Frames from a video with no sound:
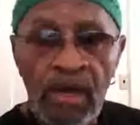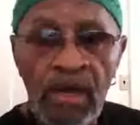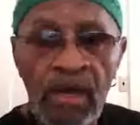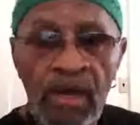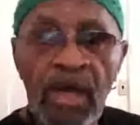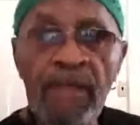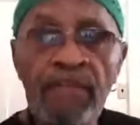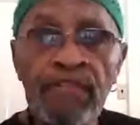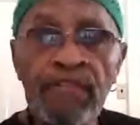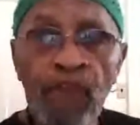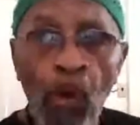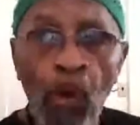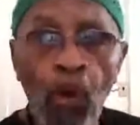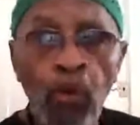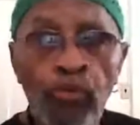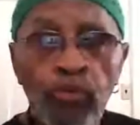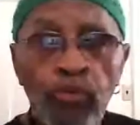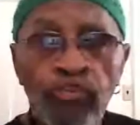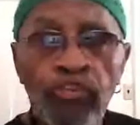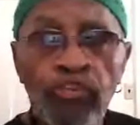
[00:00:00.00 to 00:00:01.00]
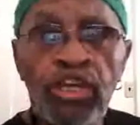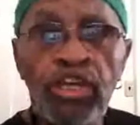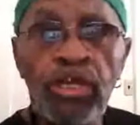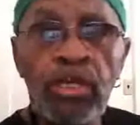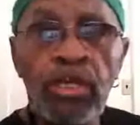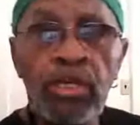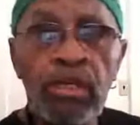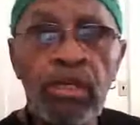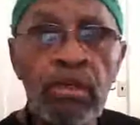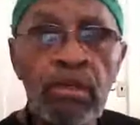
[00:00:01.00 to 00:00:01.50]
and those
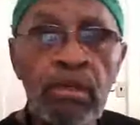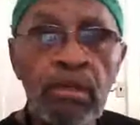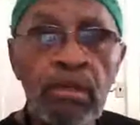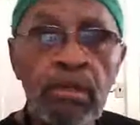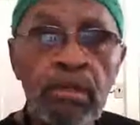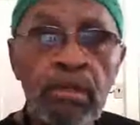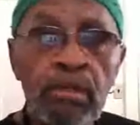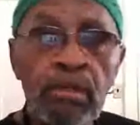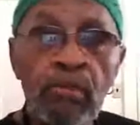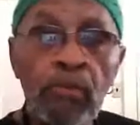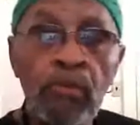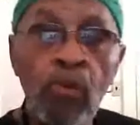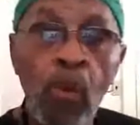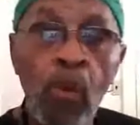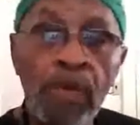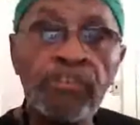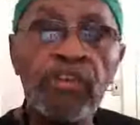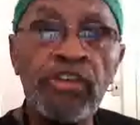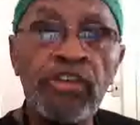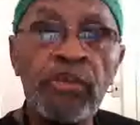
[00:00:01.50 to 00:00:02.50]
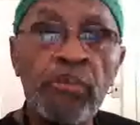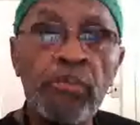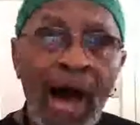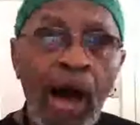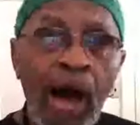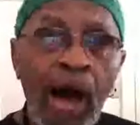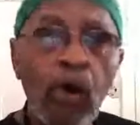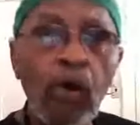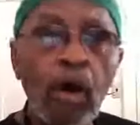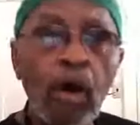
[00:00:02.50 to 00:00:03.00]
the ones in
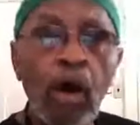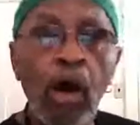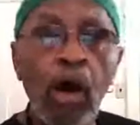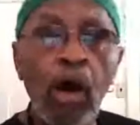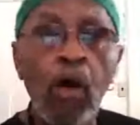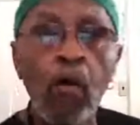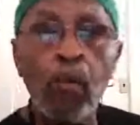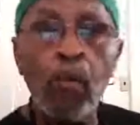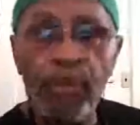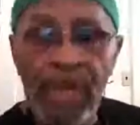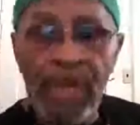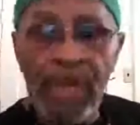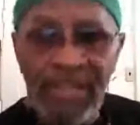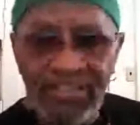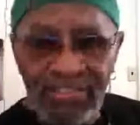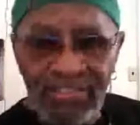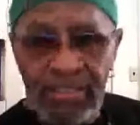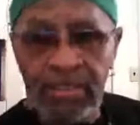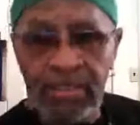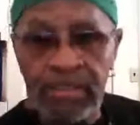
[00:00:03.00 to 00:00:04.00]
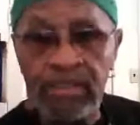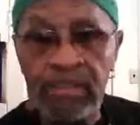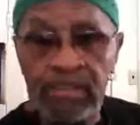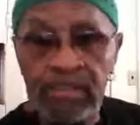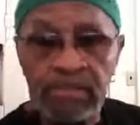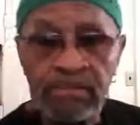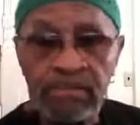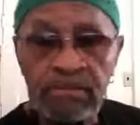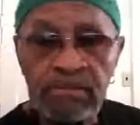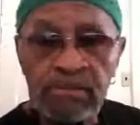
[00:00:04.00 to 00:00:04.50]
power are oppressing
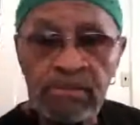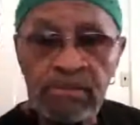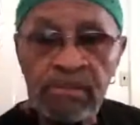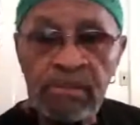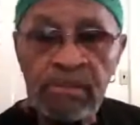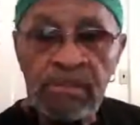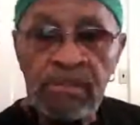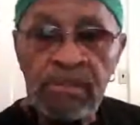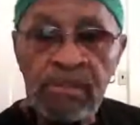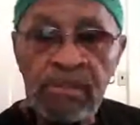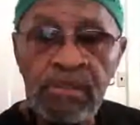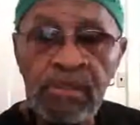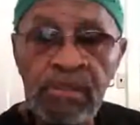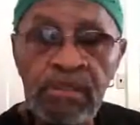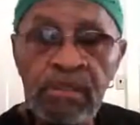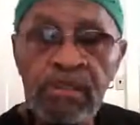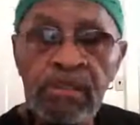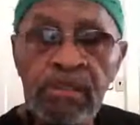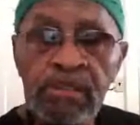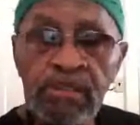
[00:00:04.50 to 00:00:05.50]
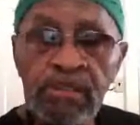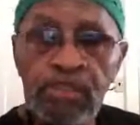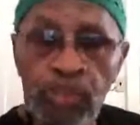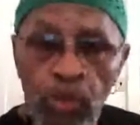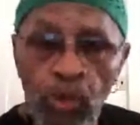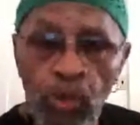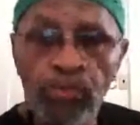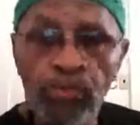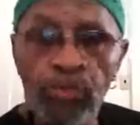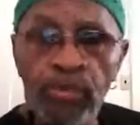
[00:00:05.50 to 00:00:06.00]

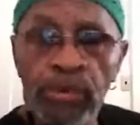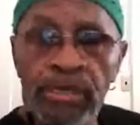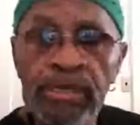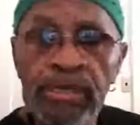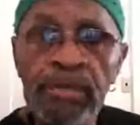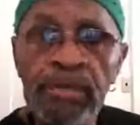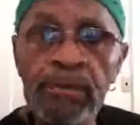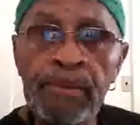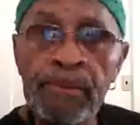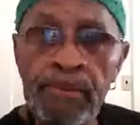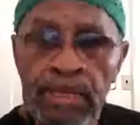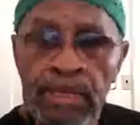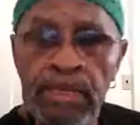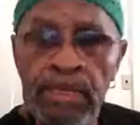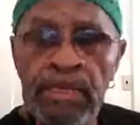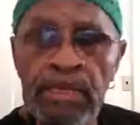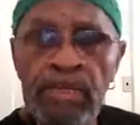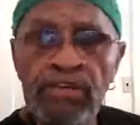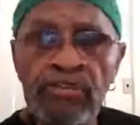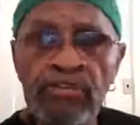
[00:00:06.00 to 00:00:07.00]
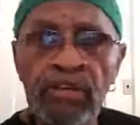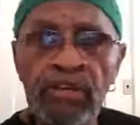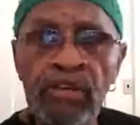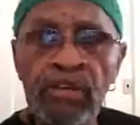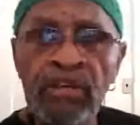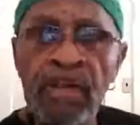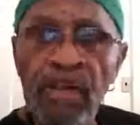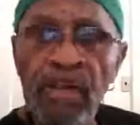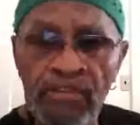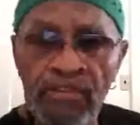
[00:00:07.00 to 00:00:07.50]
usually means
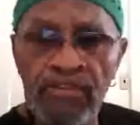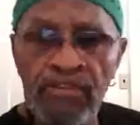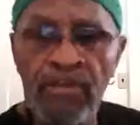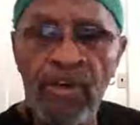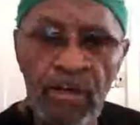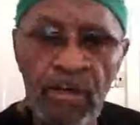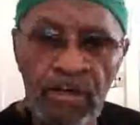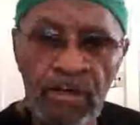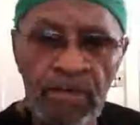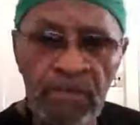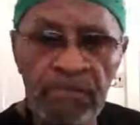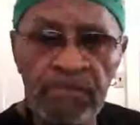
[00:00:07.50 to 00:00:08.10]
another thing.